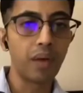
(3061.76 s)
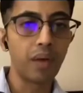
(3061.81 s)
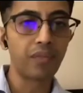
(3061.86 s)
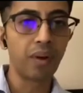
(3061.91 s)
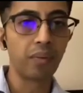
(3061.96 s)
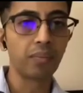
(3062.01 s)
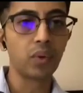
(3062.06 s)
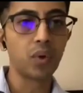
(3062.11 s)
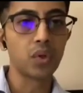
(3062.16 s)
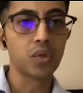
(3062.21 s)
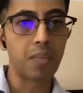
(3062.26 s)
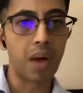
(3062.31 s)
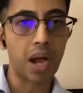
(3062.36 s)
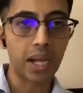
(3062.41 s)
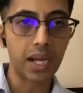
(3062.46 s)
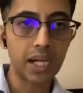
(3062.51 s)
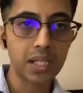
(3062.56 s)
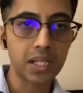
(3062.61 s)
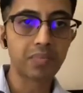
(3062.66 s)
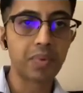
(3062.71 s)
People will need
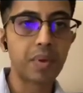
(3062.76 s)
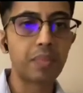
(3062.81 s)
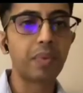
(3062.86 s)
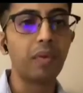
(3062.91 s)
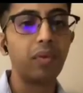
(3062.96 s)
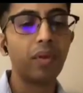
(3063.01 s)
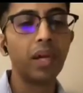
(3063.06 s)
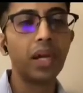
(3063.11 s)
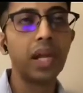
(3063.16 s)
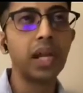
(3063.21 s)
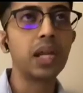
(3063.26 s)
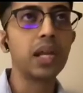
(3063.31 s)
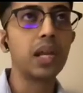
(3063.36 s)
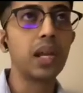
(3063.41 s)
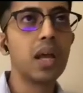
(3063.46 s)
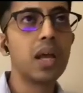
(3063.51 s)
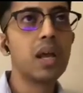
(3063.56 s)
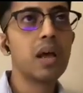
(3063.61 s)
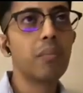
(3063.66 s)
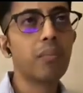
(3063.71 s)
products and
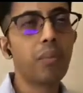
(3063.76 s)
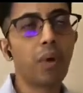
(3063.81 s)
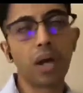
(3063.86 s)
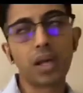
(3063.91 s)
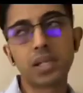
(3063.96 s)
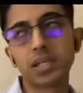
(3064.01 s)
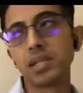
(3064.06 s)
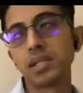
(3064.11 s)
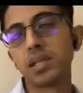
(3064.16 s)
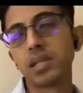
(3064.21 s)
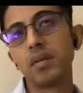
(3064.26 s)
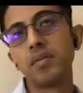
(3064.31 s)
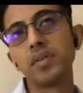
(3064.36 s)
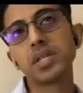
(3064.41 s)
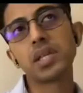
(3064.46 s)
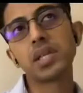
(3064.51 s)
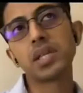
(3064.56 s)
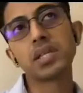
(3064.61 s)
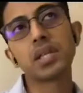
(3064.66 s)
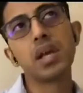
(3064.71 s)
services. But
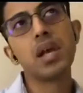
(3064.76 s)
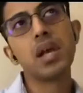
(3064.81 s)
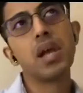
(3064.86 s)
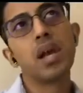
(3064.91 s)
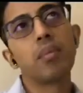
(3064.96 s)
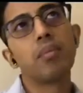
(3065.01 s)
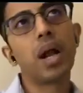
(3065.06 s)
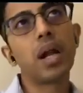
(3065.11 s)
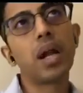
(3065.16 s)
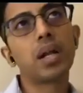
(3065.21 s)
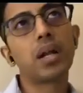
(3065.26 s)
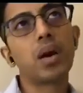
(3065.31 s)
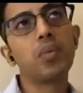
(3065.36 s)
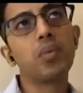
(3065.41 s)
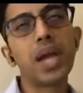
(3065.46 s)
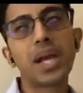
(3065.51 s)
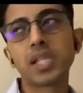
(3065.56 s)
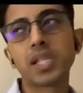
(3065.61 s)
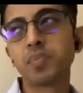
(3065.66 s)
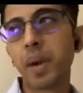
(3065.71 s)
we expected on an
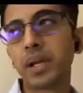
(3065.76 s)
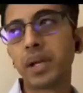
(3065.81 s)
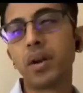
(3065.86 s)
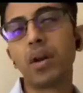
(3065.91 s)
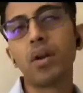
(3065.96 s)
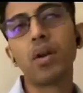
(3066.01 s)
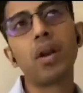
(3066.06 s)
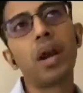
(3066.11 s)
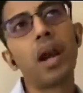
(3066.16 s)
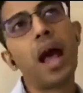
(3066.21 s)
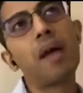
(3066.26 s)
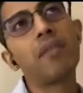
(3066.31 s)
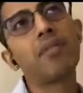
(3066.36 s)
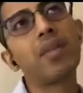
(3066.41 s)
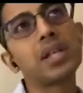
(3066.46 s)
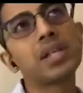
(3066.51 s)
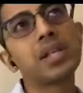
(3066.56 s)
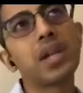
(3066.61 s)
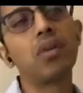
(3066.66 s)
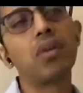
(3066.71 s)
average around 1,000 to
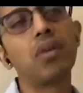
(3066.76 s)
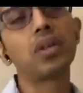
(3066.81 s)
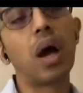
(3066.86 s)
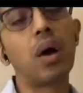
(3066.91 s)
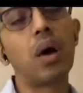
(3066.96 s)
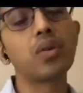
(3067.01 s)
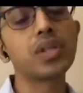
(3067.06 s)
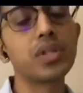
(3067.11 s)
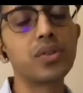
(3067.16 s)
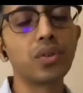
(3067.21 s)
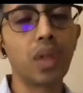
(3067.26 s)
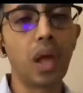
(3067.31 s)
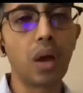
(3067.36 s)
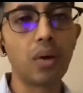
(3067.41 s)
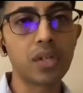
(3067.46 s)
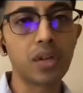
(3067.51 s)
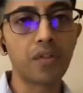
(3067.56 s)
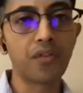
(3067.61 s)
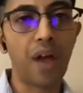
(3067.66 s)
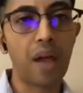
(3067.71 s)
1,500 new
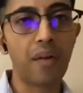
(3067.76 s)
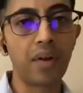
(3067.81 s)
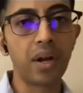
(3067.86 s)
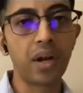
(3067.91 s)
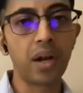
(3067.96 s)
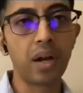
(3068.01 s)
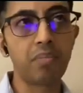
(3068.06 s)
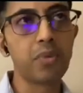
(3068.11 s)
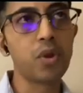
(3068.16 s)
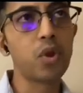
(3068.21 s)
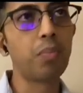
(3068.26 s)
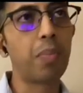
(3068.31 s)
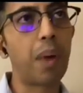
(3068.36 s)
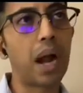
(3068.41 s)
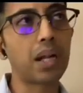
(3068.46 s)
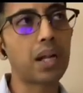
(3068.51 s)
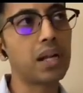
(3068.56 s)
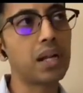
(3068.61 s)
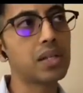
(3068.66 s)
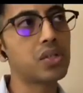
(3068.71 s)
partners joining us
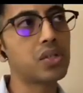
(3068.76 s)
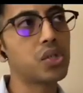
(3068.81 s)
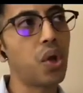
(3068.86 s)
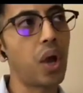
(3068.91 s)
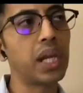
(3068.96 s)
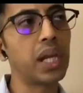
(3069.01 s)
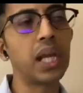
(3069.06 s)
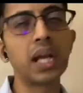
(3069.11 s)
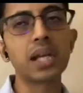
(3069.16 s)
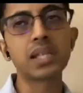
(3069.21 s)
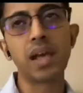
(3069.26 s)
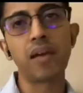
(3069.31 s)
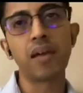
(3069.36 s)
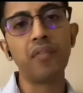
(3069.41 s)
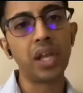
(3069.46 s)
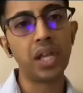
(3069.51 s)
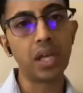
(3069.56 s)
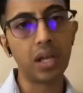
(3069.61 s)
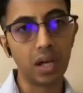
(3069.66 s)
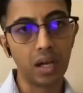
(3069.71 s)
every year,
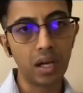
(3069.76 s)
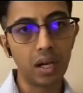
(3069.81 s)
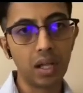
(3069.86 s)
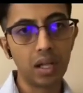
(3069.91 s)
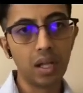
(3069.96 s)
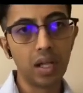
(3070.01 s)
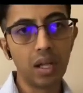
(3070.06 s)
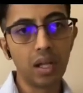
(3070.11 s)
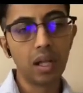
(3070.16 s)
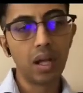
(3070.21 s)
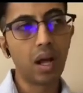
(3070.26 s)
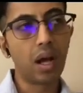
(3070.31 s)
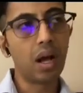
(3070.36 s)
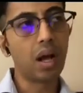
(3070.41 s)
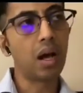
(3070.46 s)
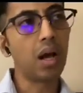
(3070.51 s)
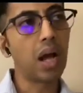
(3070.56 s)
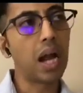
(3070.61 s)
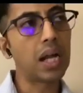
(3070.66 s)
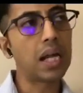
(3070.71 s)
at least for the next
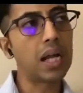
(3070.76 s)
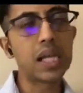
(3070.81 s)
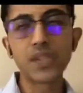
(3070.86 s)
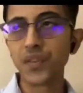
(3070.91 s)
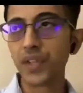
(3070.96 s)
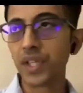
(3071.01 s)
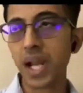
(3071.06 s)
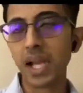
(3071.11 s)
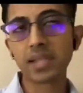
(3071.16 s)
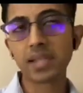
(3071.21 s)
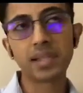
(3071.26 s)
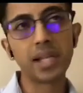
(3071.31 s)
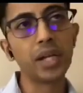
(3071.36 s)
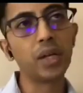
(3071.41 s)
3 to 4 years.